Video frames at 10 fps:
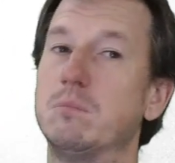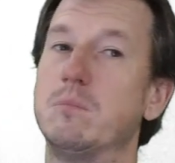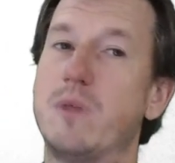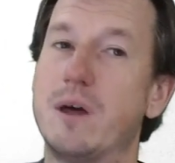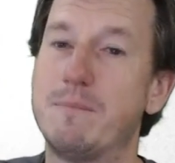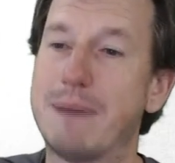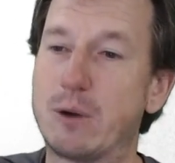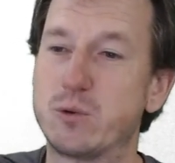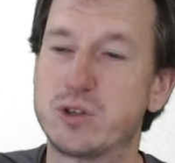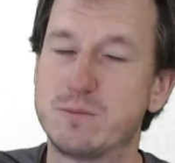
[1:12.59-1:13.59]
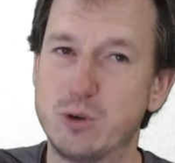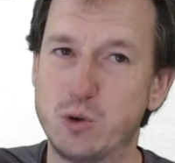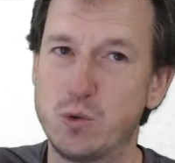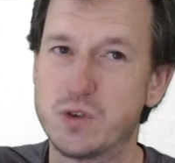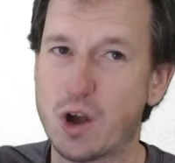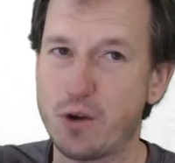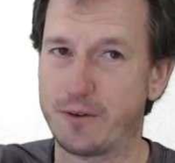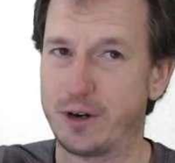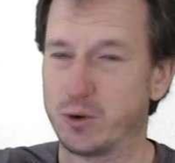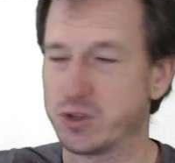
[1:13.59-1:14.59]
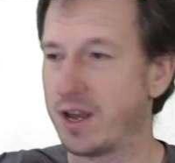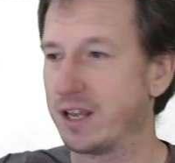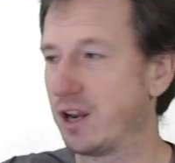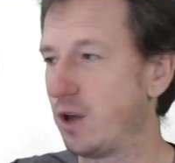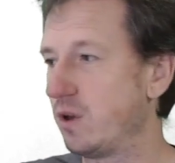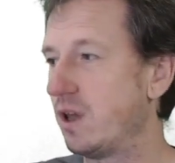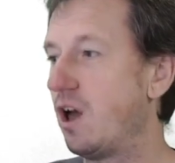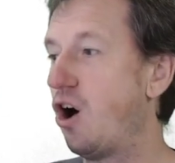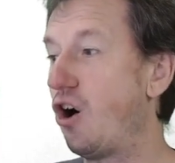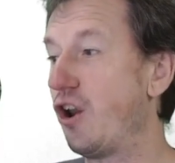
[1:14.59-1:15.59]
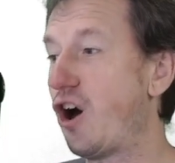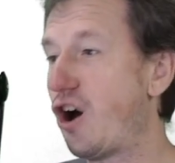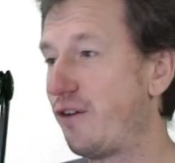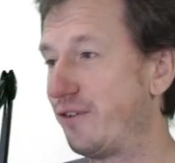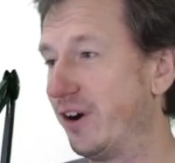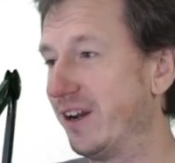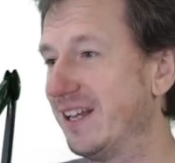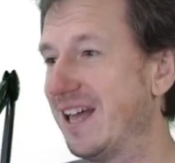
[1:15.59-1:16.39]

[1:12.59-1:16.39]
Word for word: the mouse moves over it or something, you know, on hover?